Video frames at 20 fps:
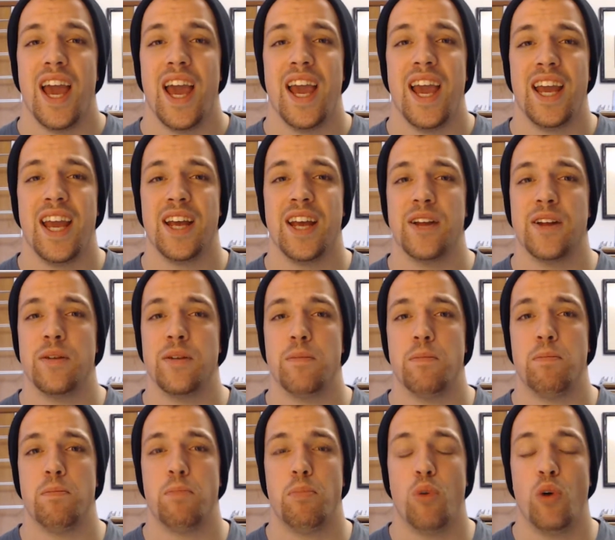and
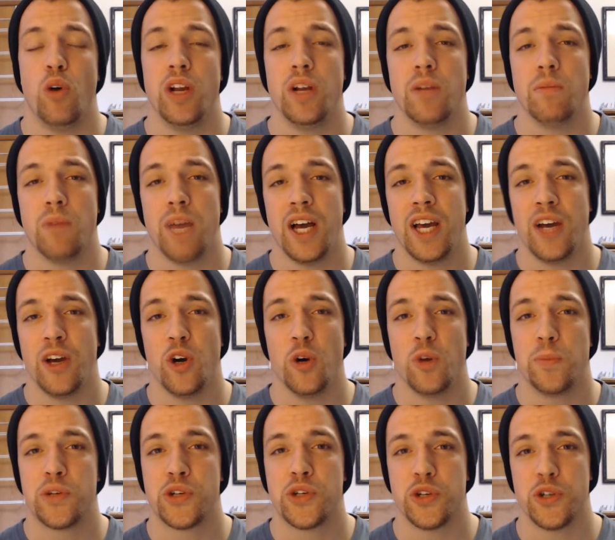boy did my
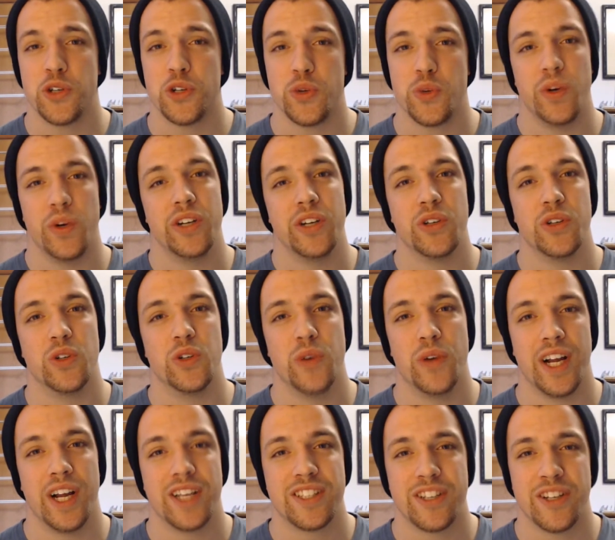hopes sure dwindle
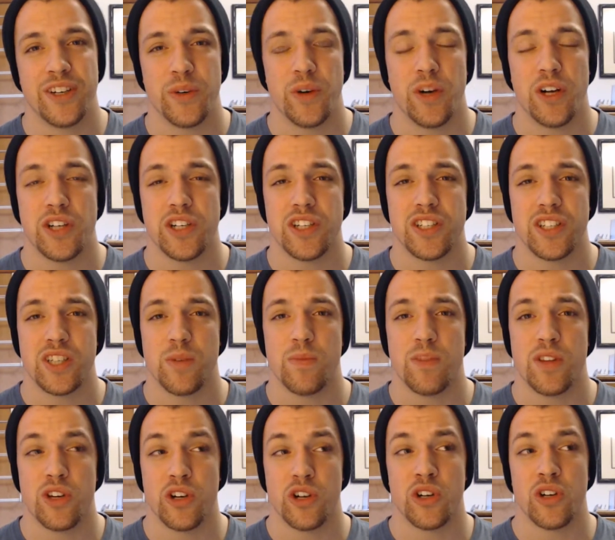when I started watching some
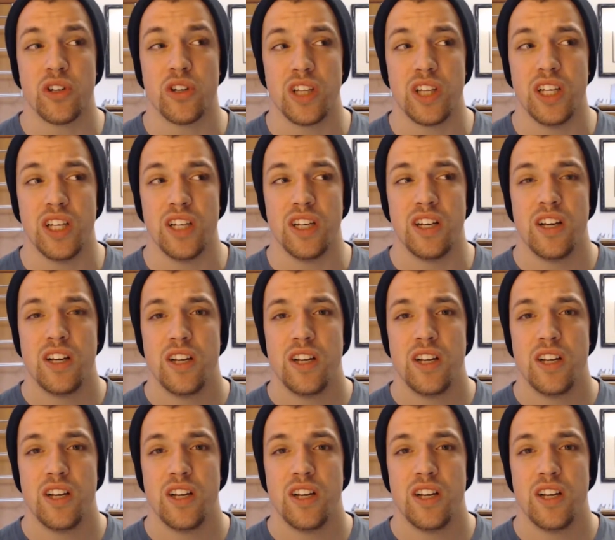of the early